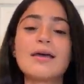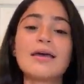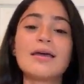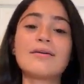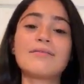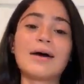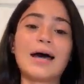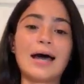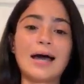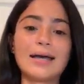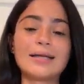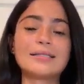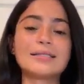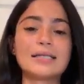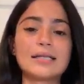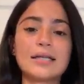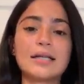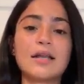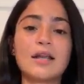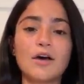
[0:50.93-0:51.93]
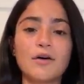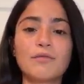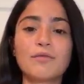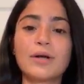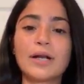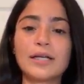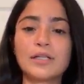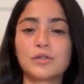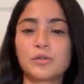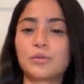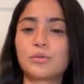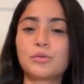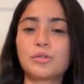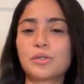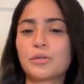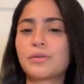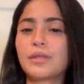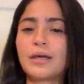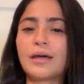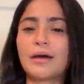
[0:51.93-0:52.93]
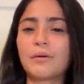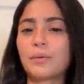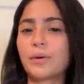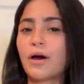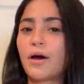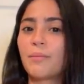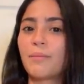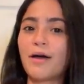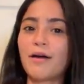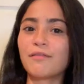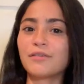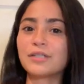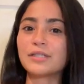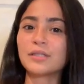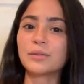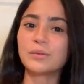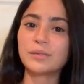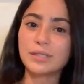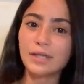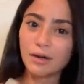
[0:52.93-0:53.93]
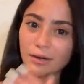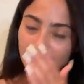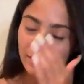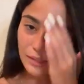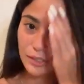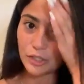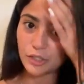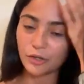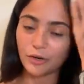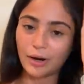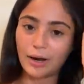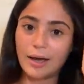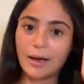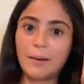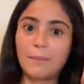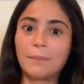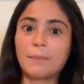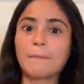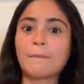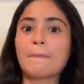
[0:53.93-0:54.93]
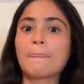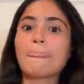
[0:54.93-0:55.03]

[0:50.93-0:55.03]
If I didn't love what I do, do you think I would come every single day on Instagram?